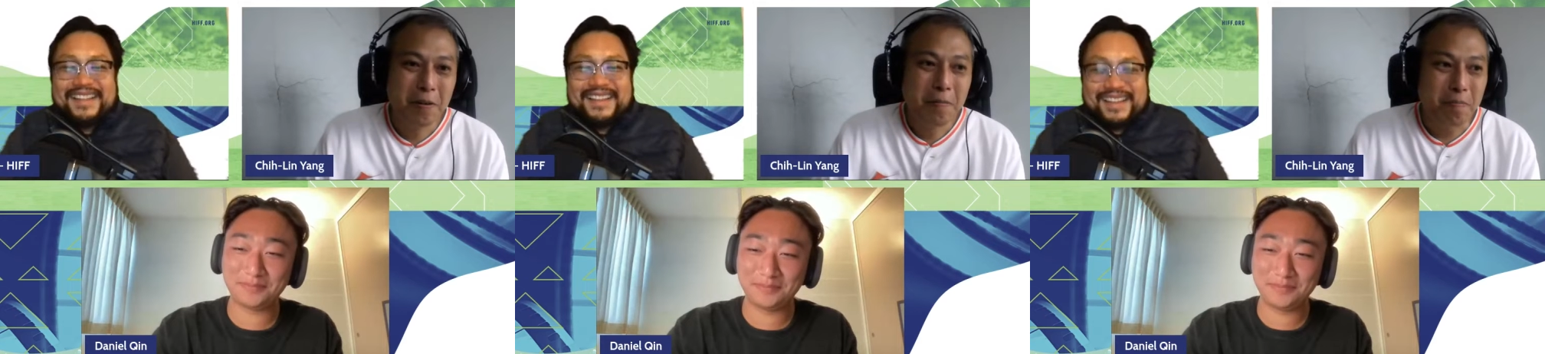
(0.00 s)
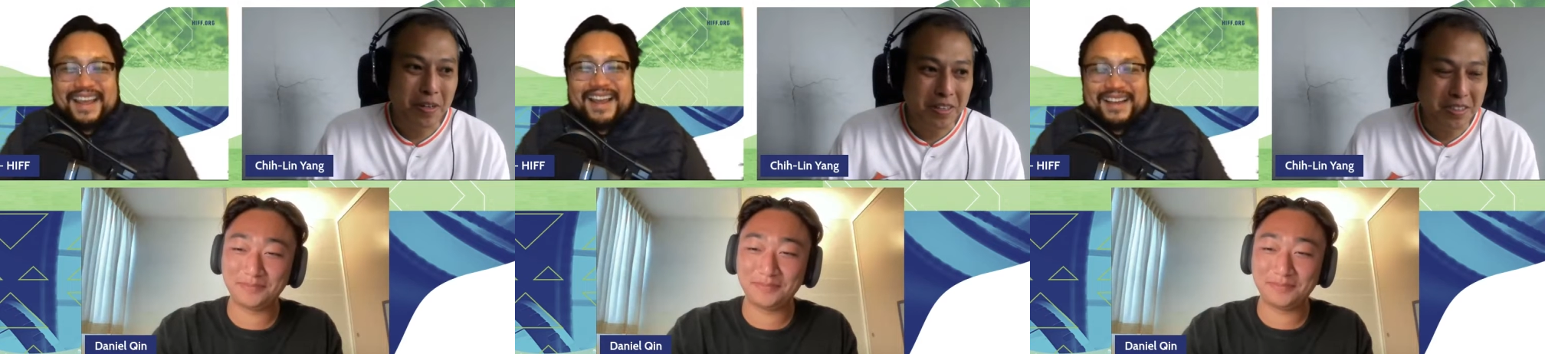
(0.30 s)

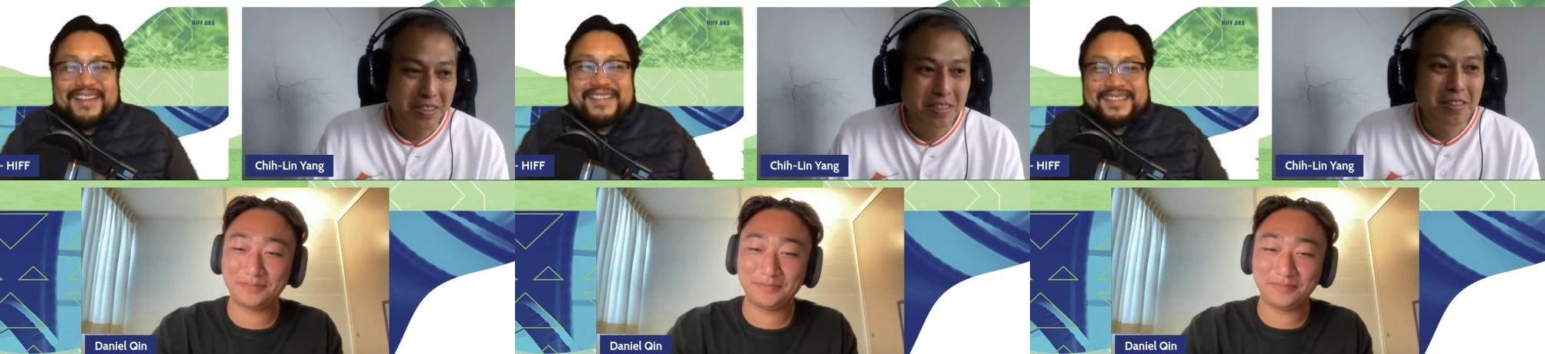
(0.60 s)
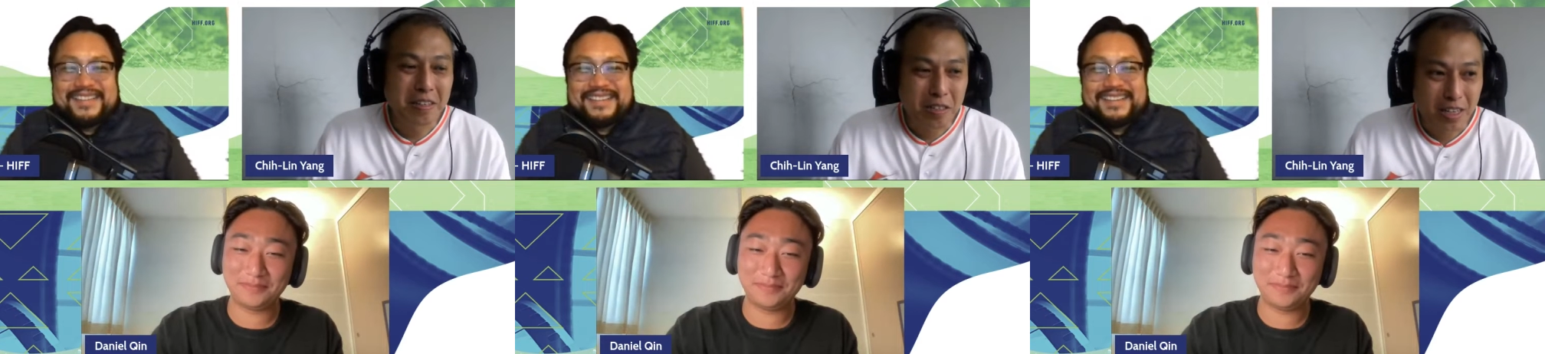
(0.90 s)
Speaker 1: Yeah, but
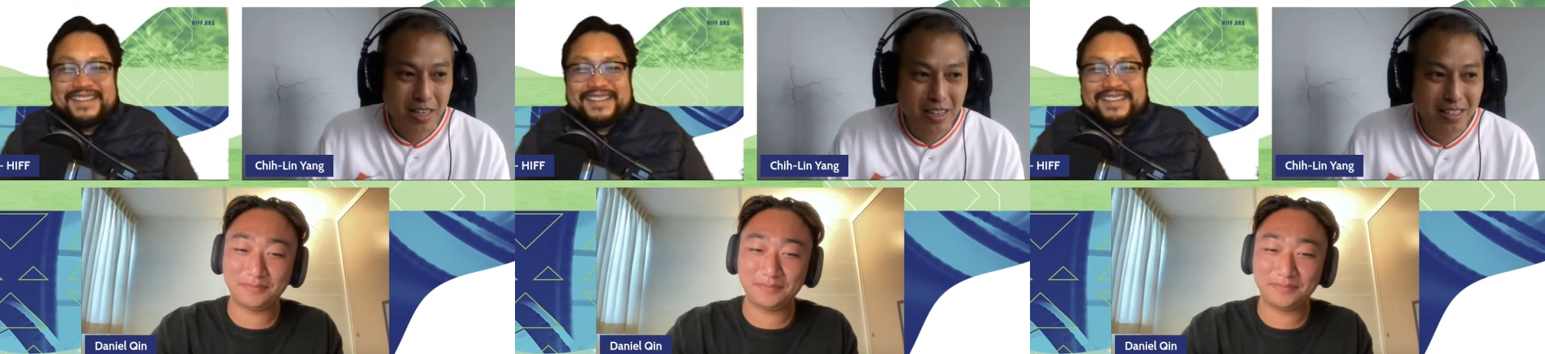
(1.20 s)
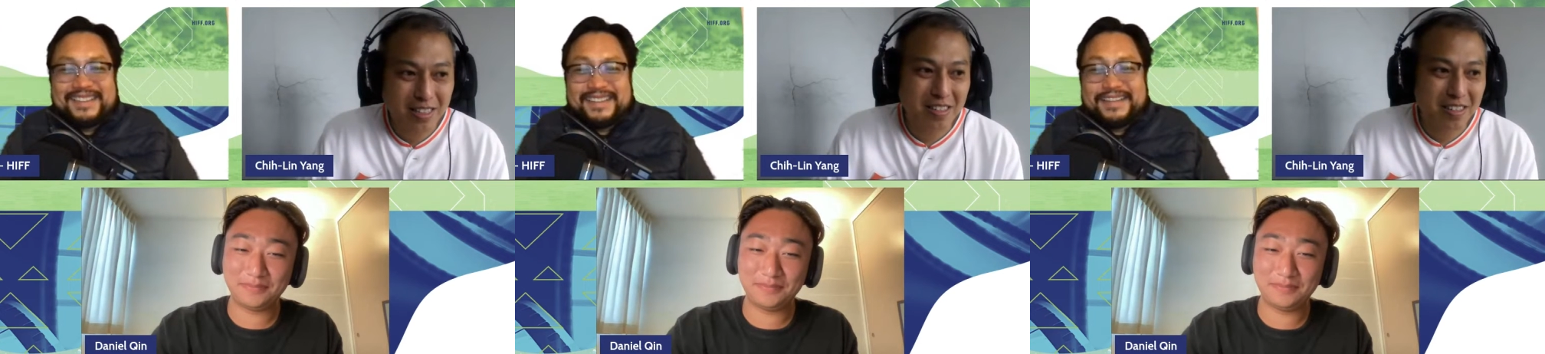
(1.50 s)

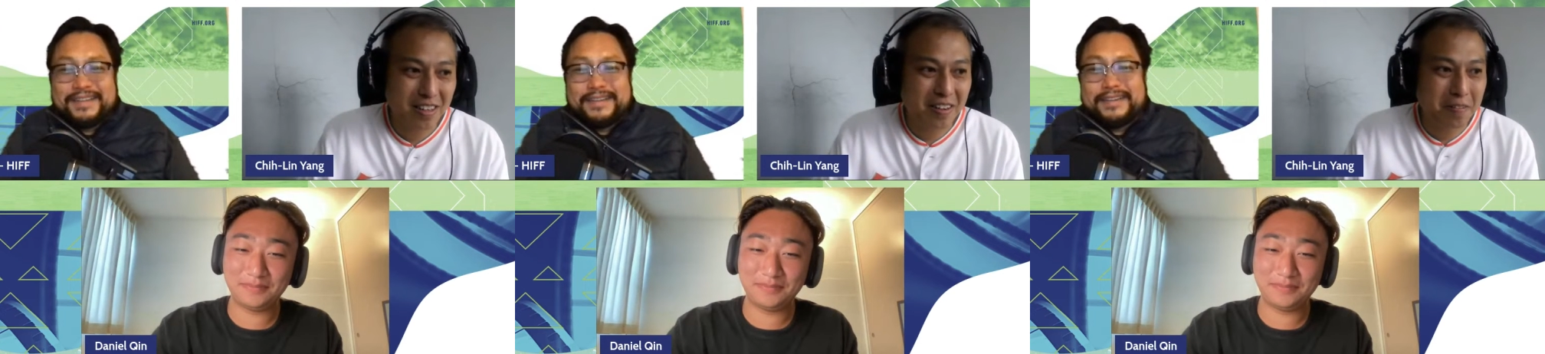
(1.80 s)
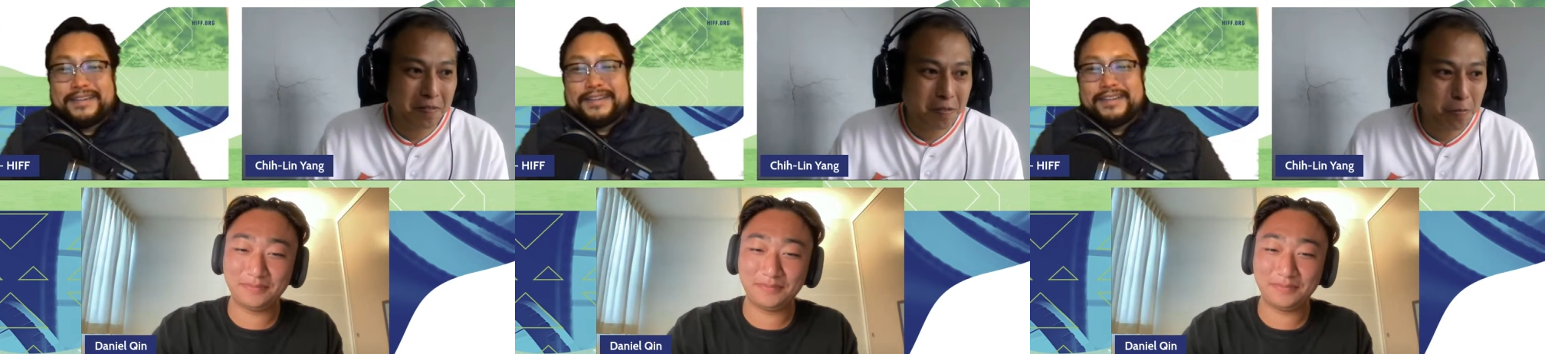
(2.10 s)
kids,
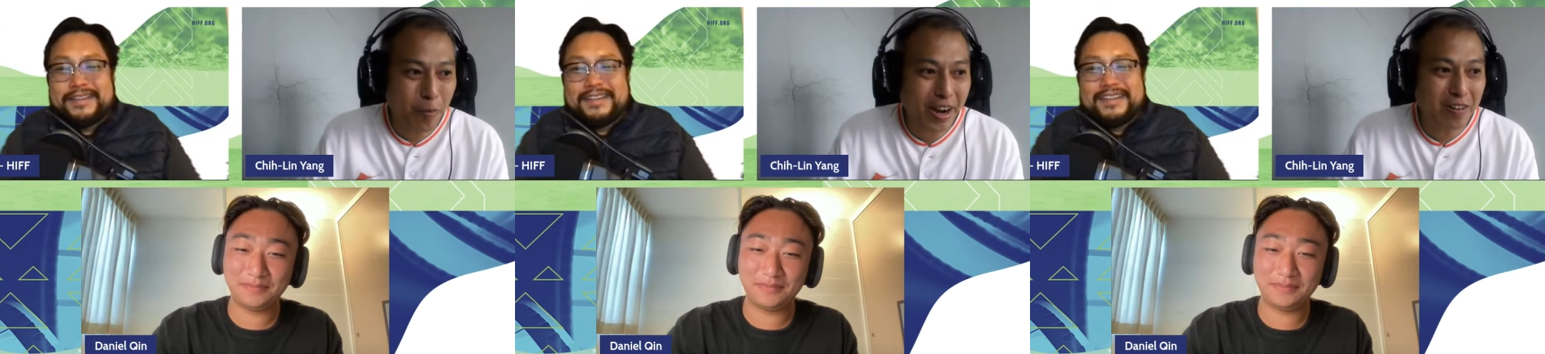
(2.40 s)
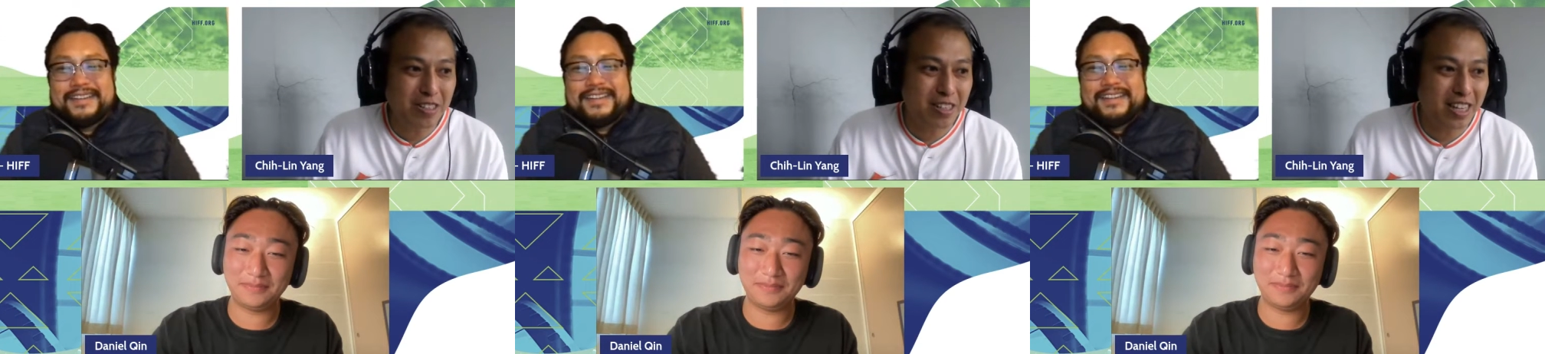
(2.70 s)

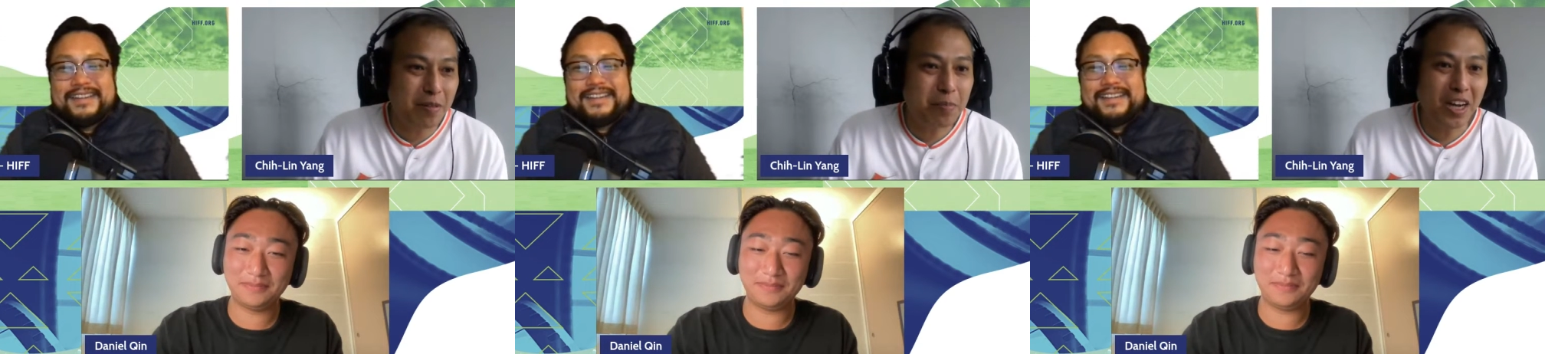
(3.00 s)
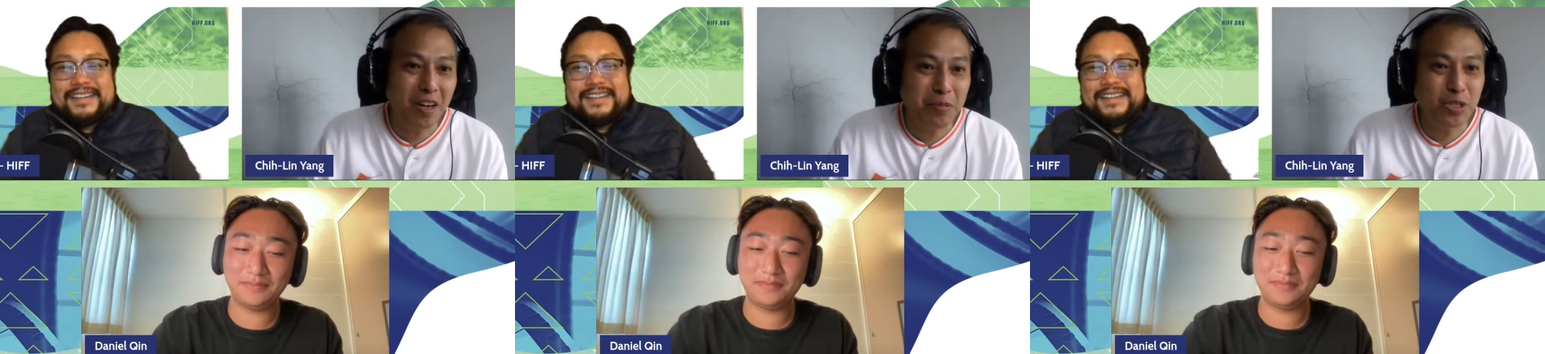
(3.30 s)
parents keep
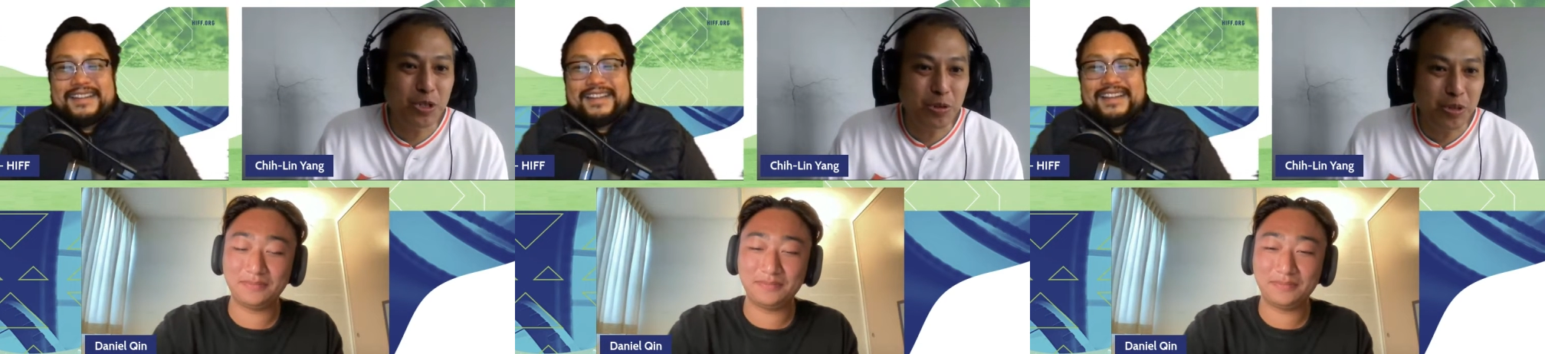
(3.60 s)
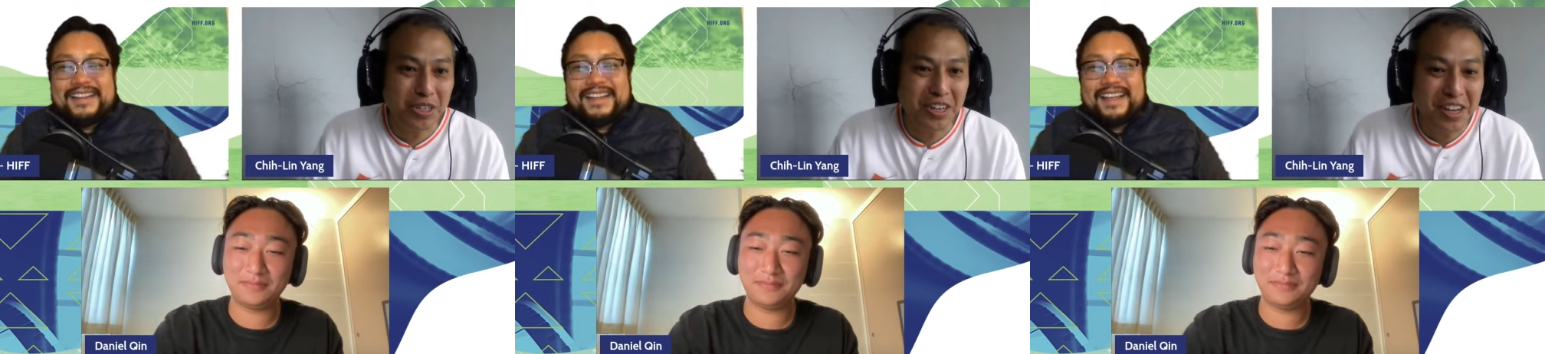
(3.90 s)
coming to
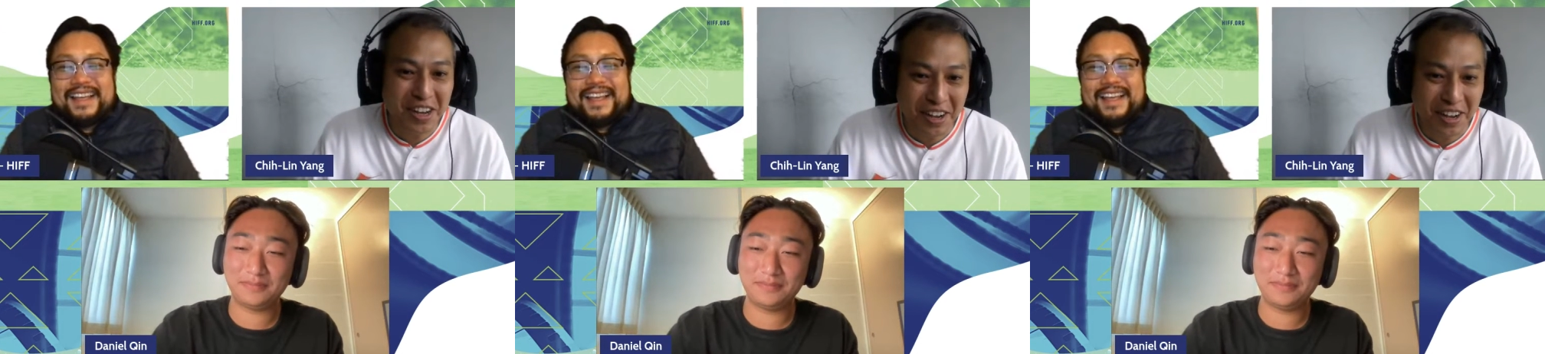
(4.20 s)
the